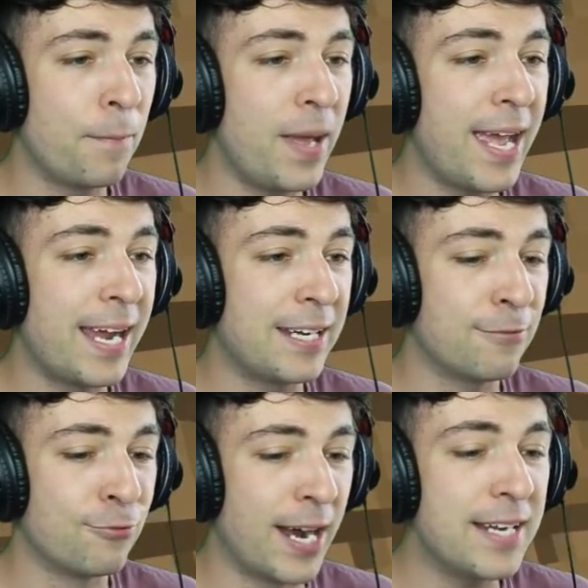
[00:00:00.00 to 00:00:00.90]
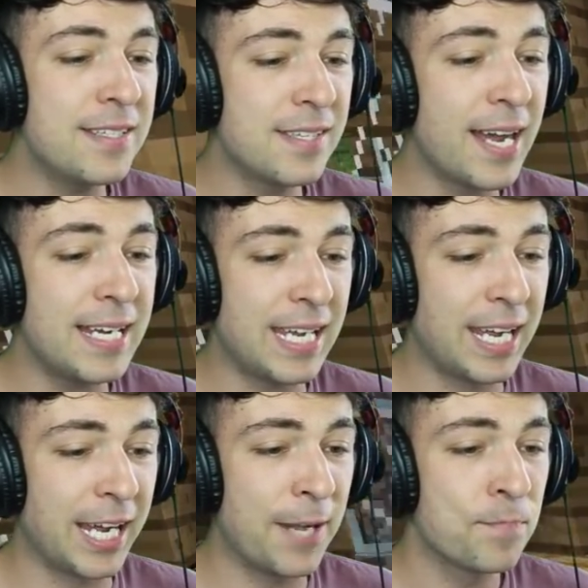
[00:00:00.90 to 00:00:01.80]
bed right inside
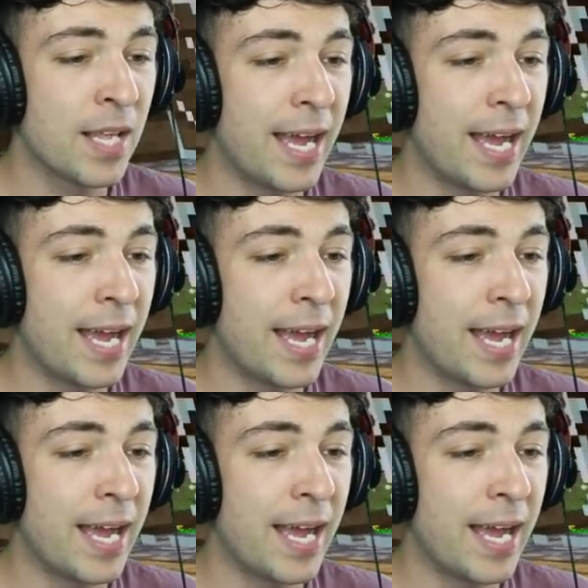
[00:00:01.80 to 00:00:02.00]
here,